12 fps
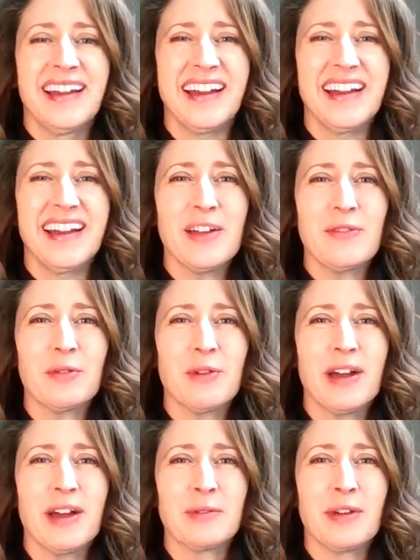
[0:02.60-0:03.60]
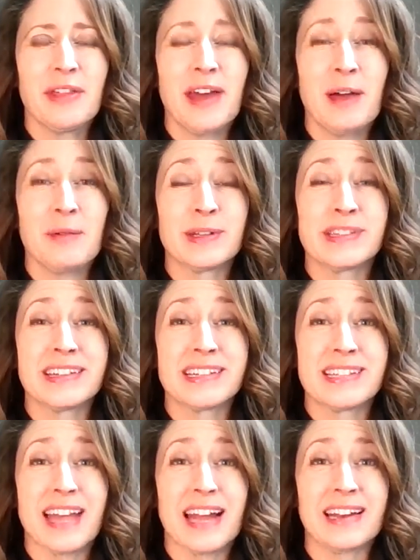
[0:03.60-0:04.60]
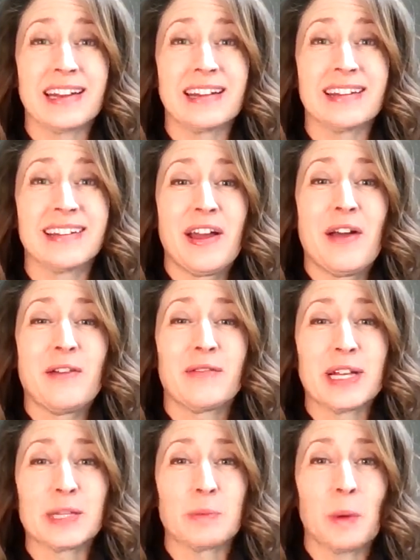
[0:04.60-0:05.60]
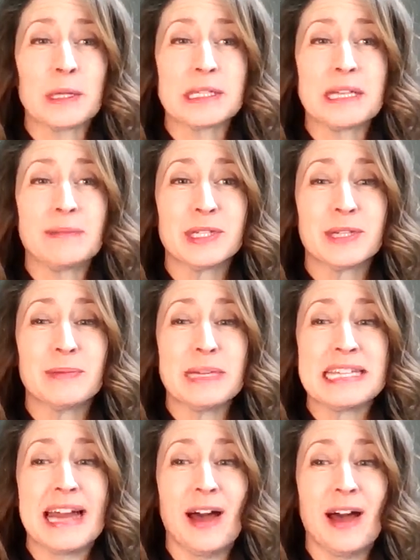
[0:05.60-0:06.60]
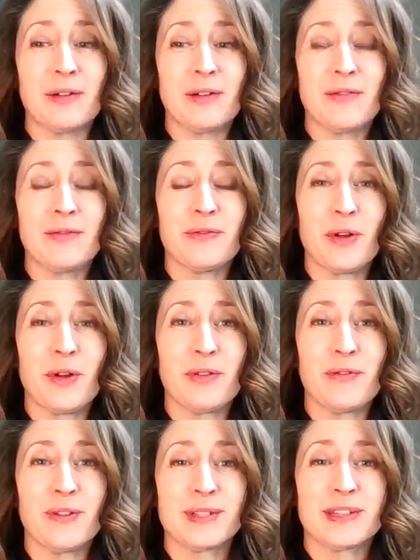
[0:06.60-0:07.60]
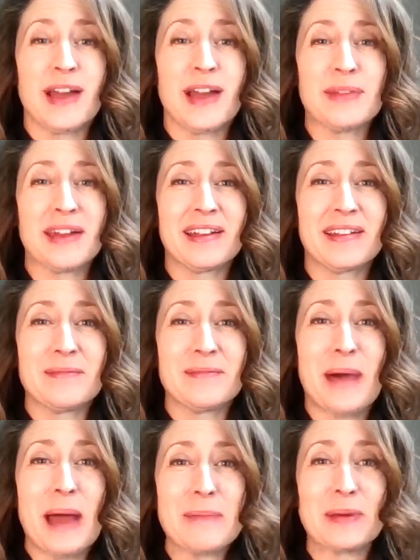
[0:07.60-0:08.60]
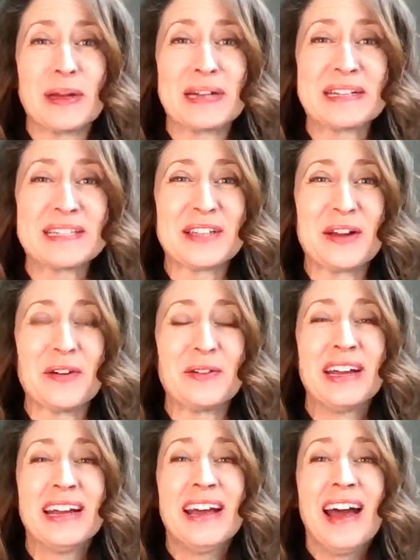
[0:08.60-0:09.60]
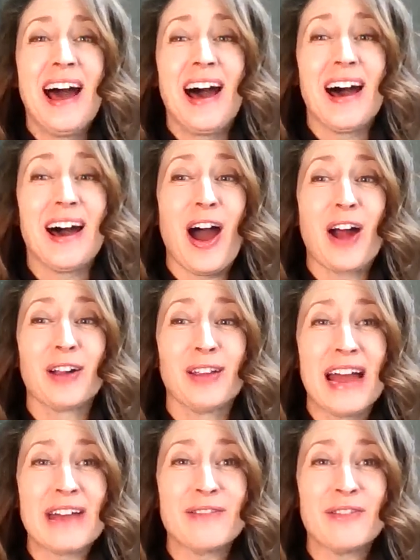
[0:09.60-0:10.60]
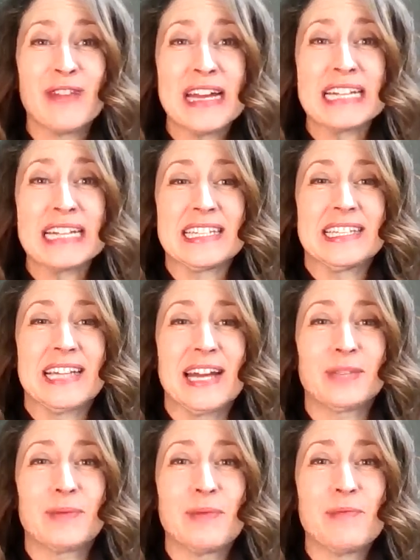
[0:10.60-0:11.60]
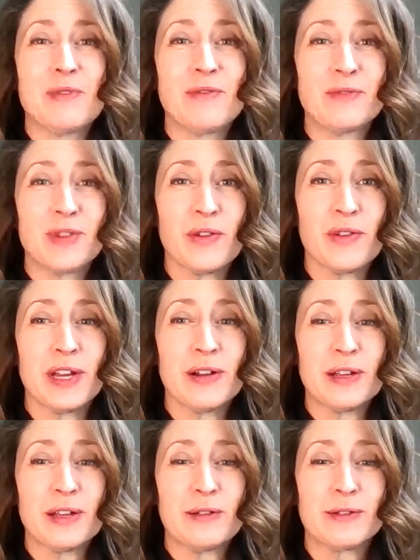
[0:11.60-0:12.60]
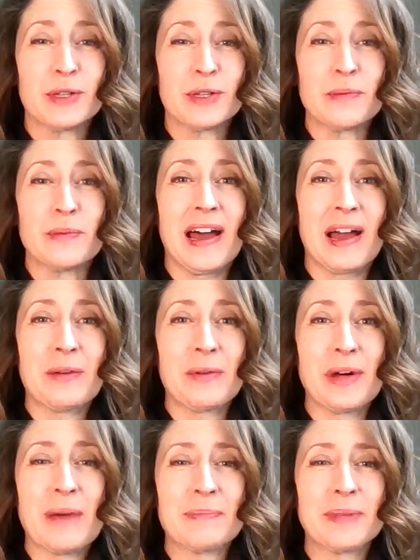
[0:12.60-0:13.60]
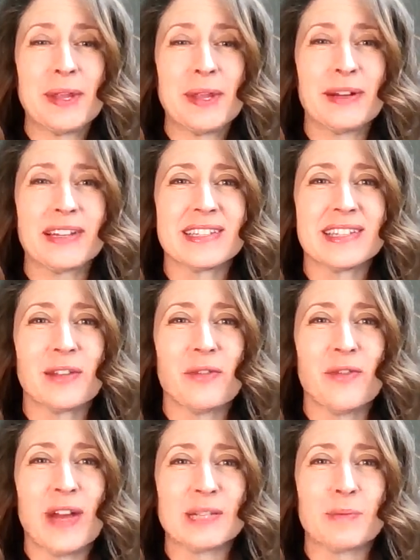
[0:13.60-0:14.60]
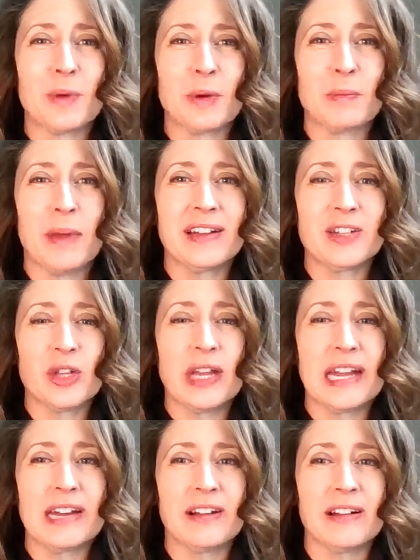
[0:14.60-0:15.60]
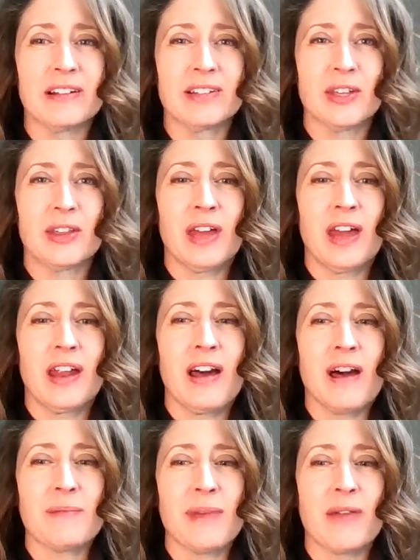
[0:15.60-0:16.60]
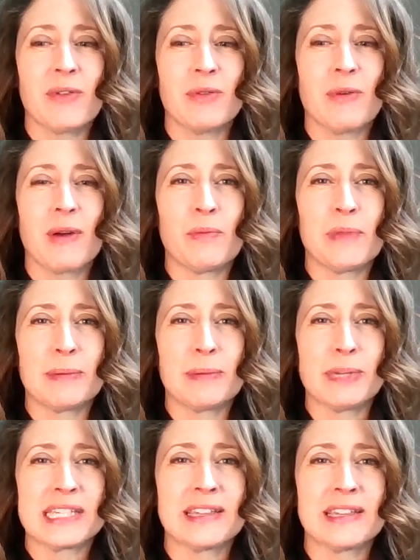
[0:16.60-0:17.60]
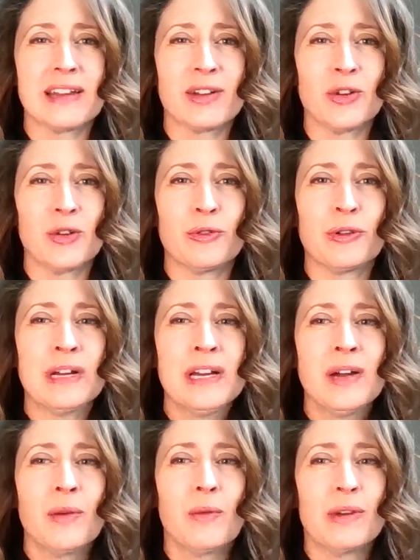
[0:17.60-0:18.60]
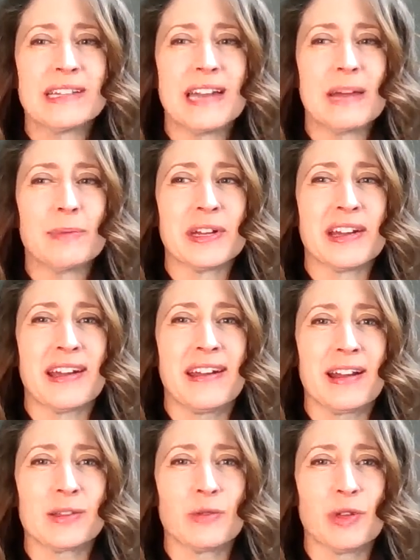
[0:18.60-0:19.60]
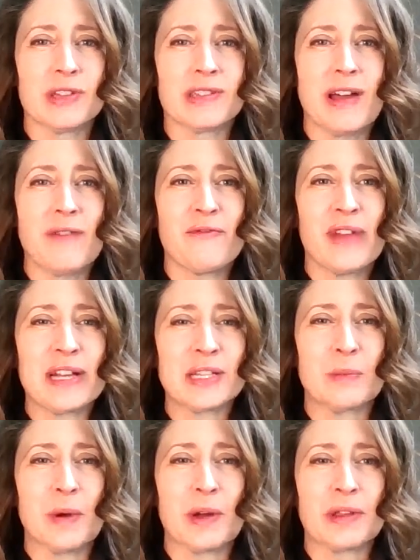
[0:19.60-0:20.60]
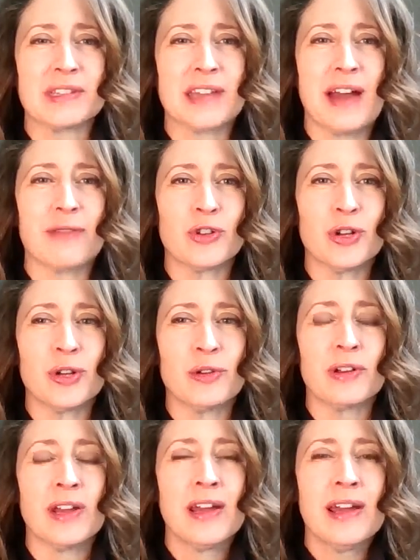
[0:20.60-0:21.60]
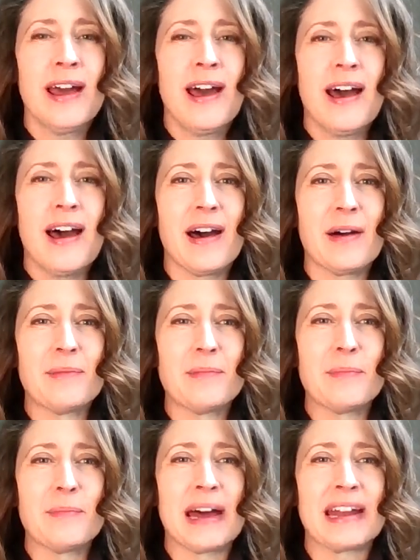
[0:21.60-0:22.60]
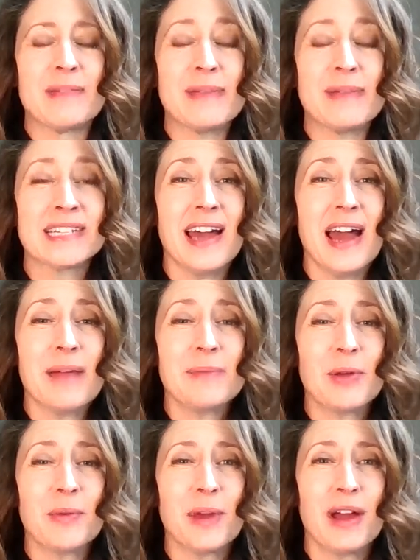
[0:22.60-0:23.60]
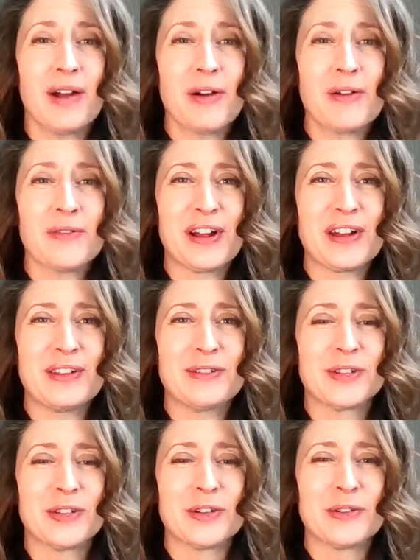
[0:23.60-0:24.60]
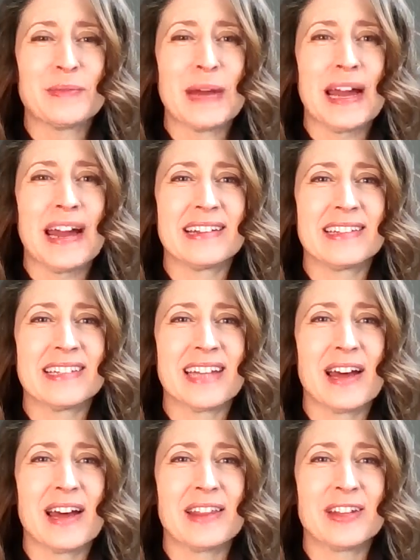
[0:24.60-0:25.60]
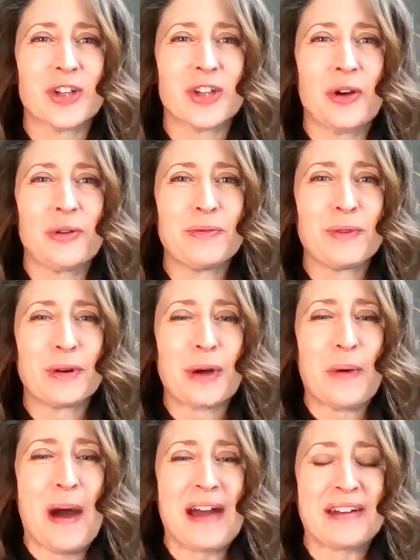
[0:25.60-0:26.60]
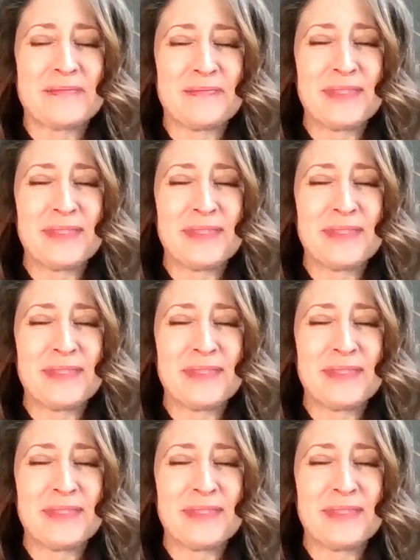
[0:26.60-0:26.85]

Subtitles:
Hi, everyone. Well, that was exciting. Facebook seems to be down for the first time in my memory. So our live event has had to be moved over here to YouTube. I will upload it to the Facebook page later so that everyone will be able to see it who wasn't able to connect with us on Facebook this afternoon. But in the meantime, here we are over on YouTube, and the show will go on.